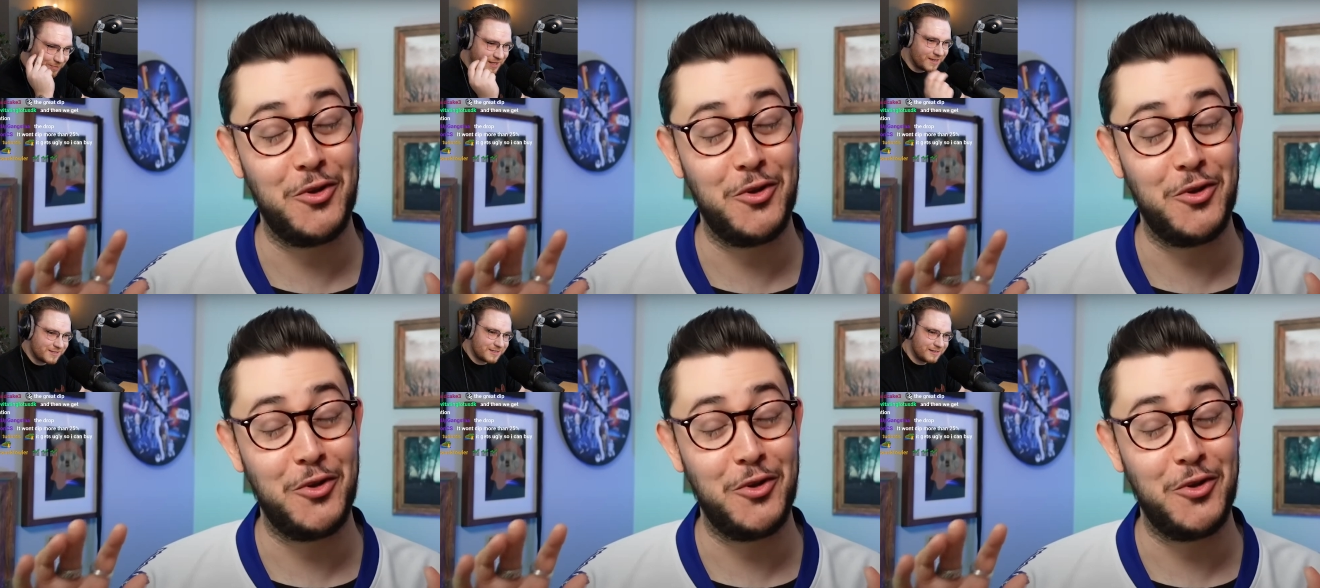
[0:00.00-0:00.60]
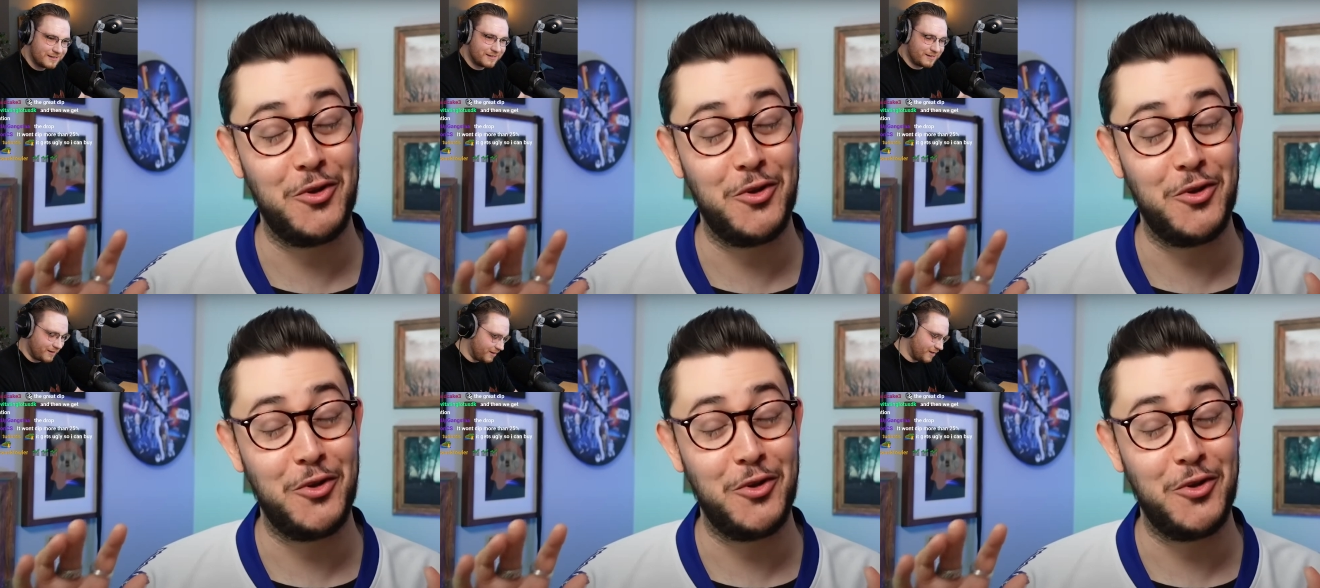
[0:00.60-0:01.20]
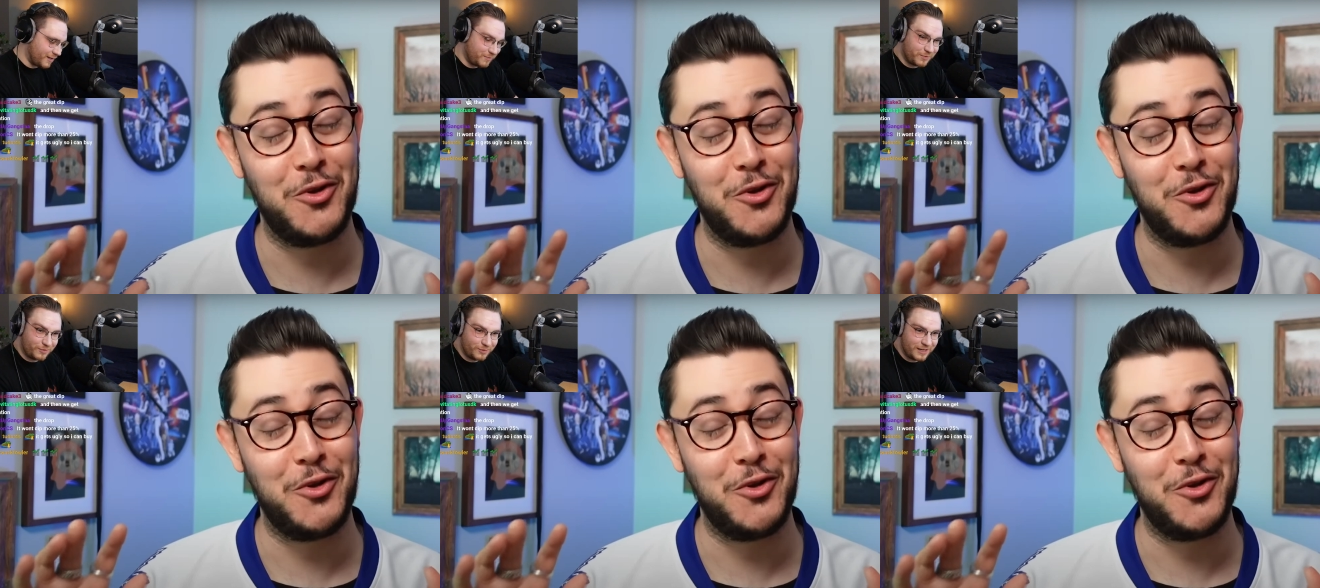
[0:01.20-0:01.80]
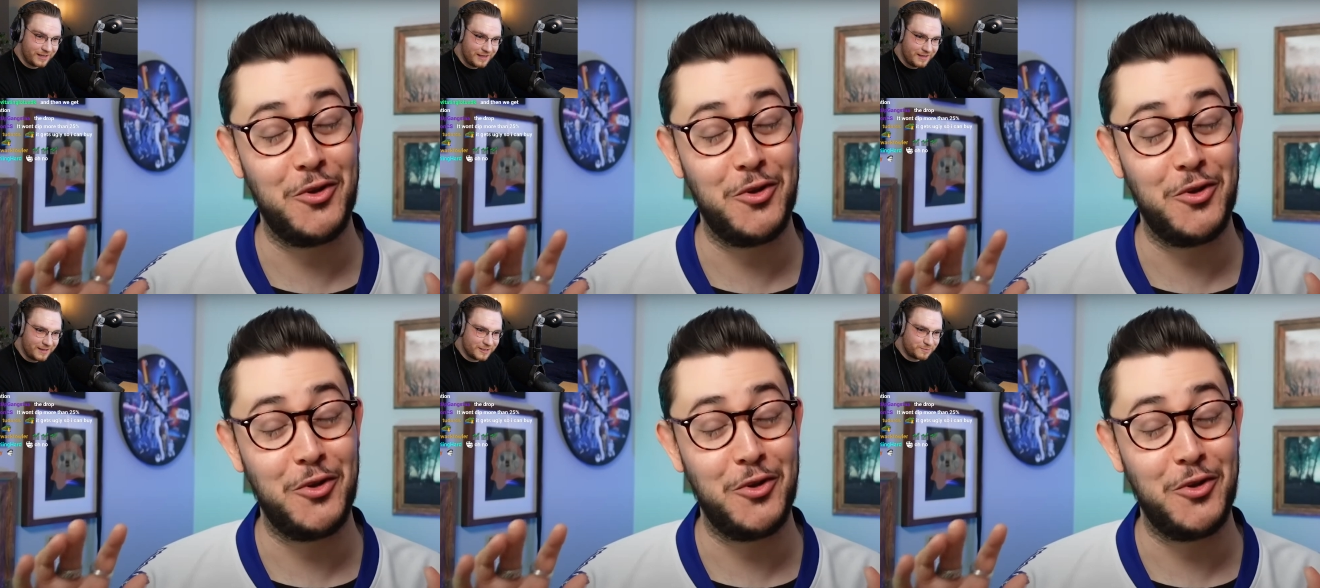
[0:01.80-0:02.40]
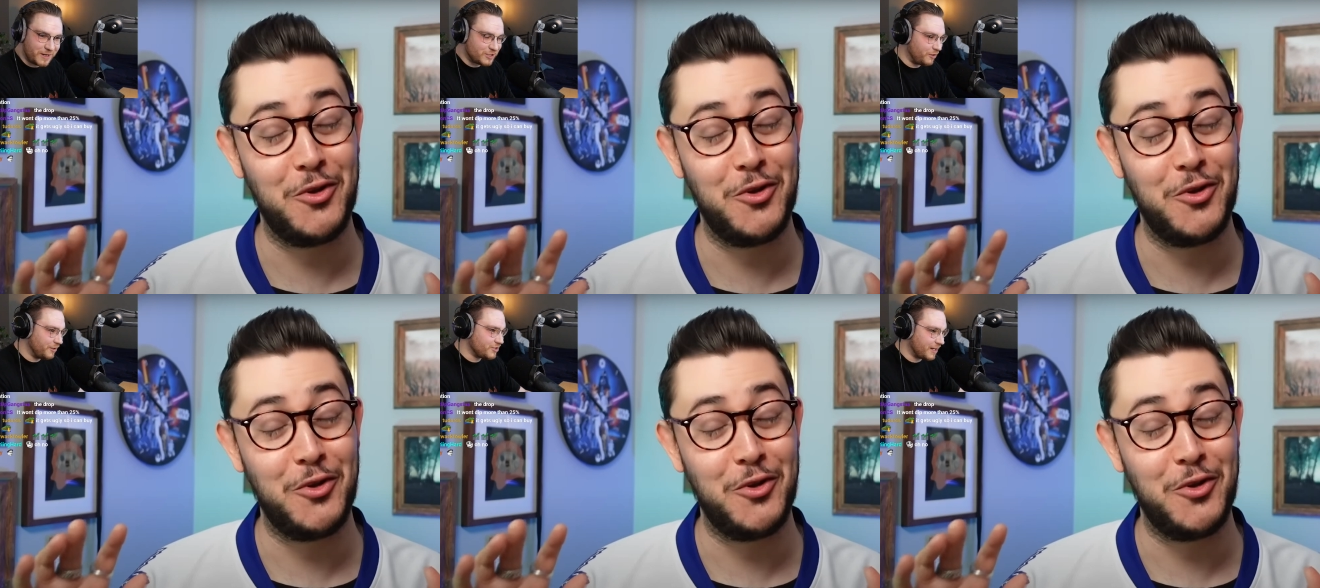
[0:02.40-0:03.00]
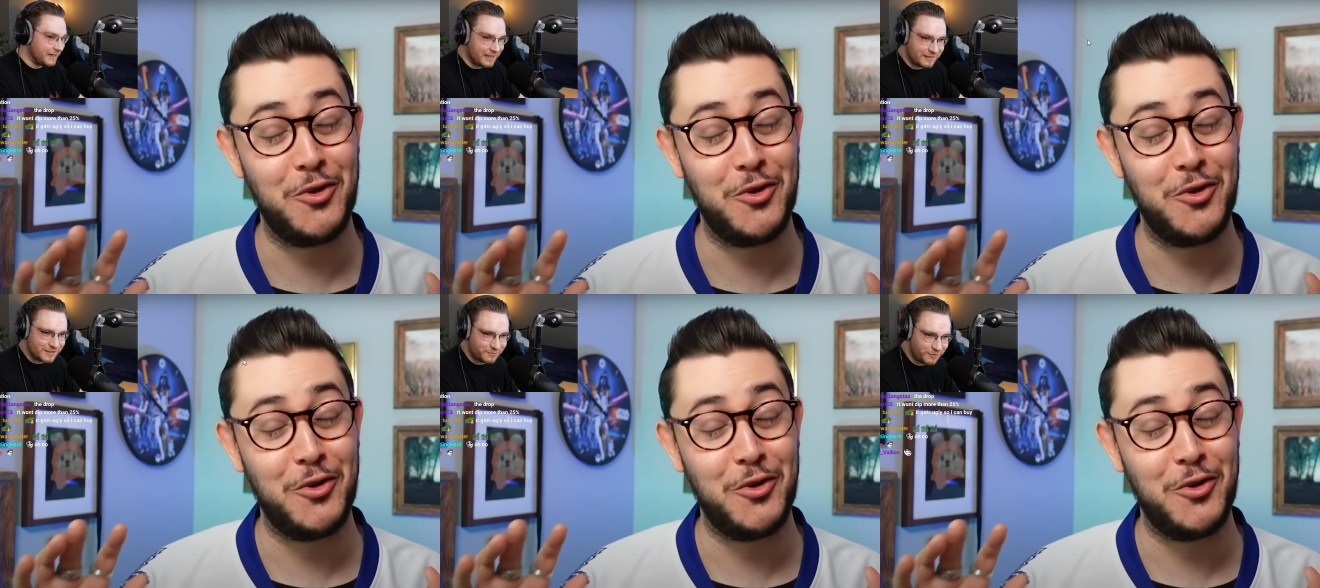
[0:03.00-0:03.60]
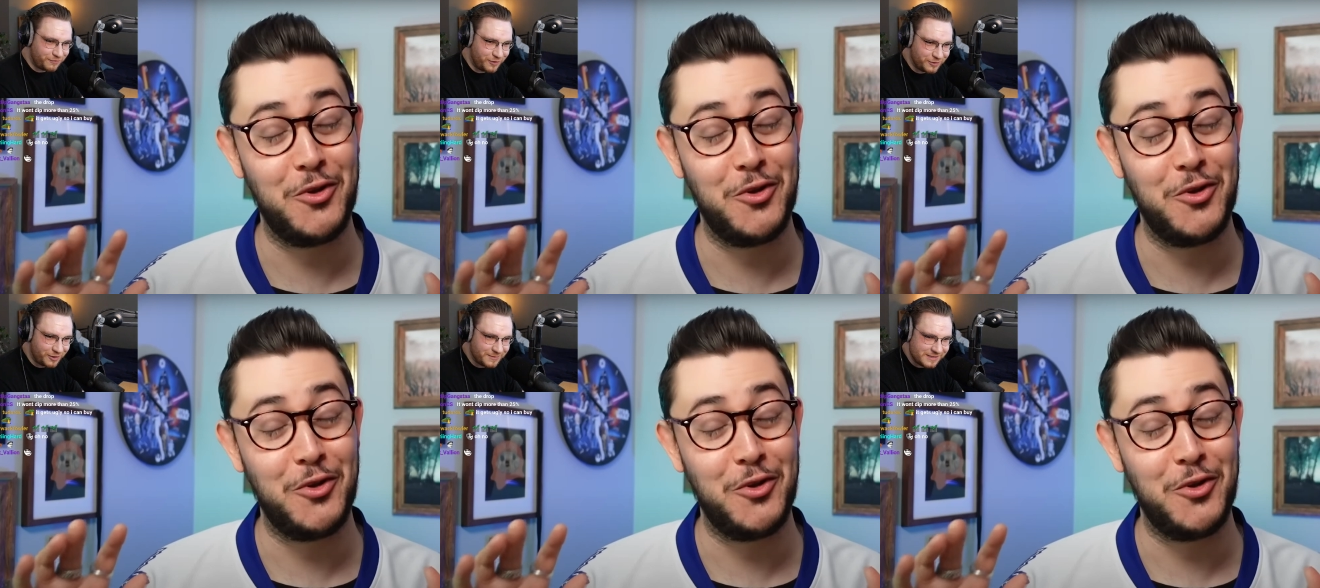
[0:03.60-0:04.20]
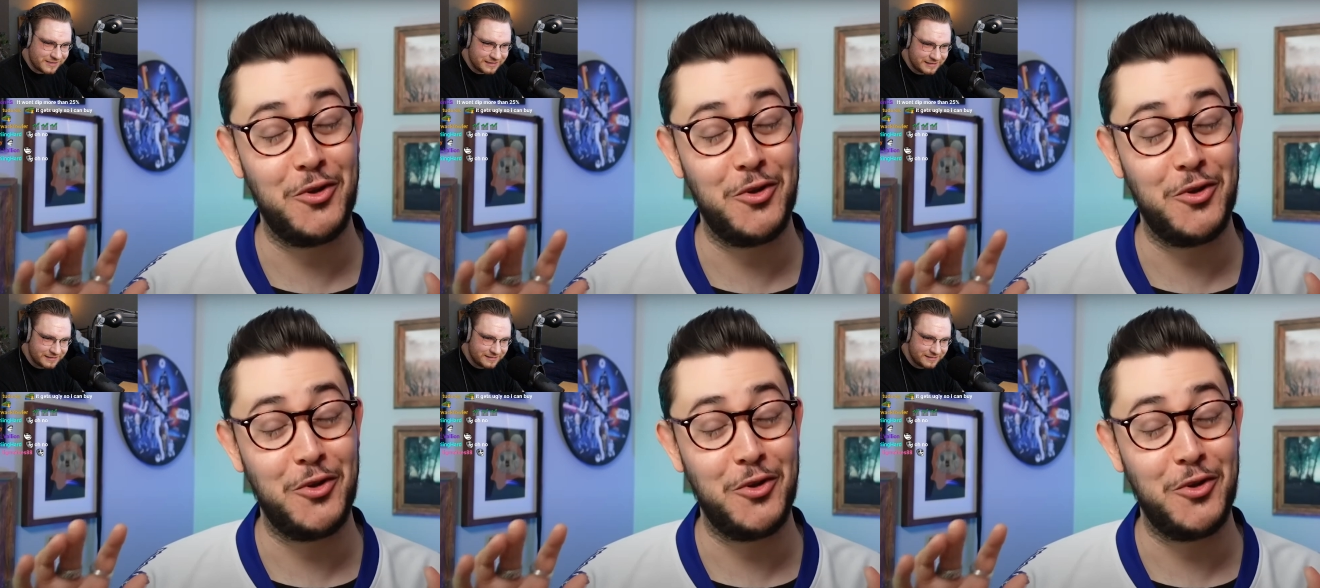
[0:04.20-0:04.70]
Speaker 1: web case. Oh, Bruder. Especially on a channel like this with full normies.